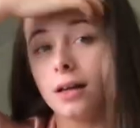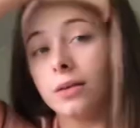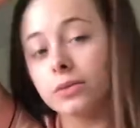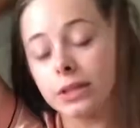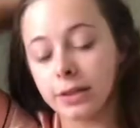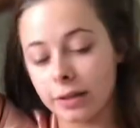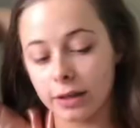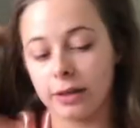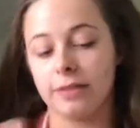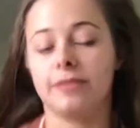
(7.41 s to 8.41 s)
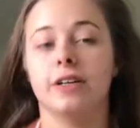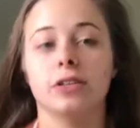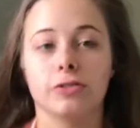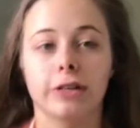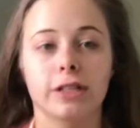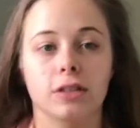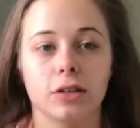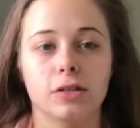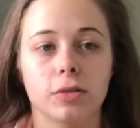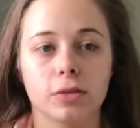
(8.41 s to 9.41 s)
which feels crazy
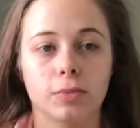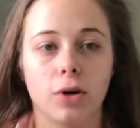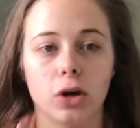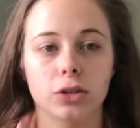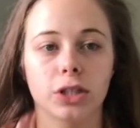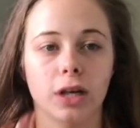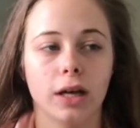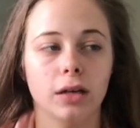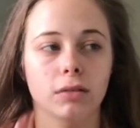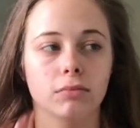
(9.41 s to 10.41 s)
because it was March like